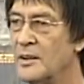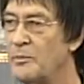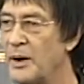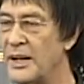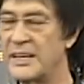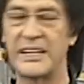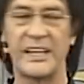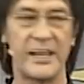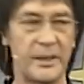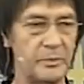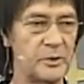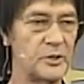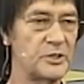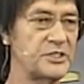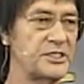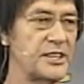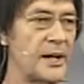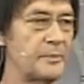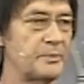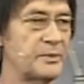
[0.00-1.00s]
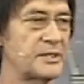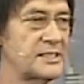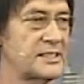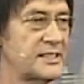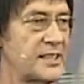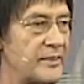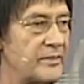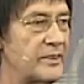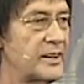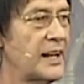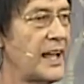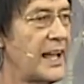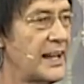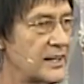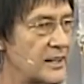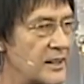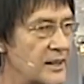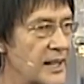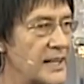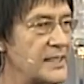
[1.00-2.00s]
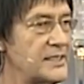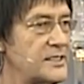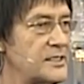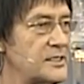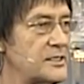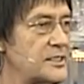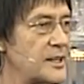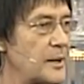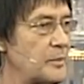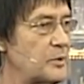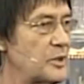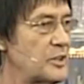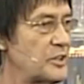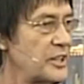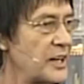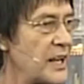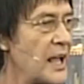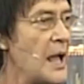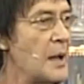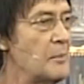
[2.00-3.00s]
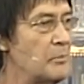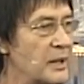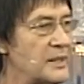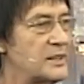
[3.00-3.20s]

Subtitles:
But Hebrews chapter 7 and Galatians chapter 3.